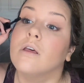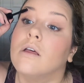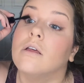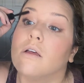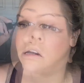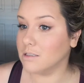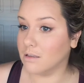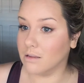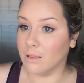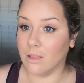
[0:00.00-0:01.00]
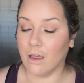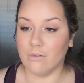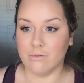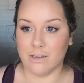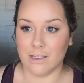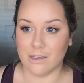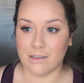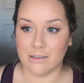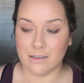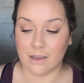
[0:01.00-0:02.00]
This looks
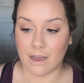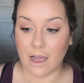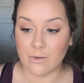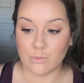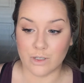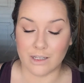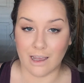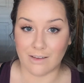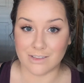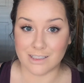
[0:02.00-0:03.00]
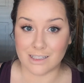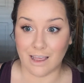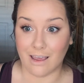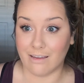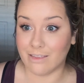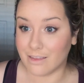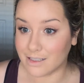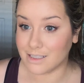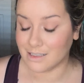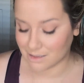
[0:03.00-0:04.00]
lovely. I really have to say,
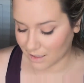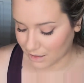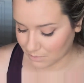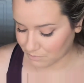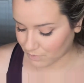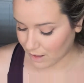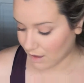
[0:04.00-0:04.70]
this is good.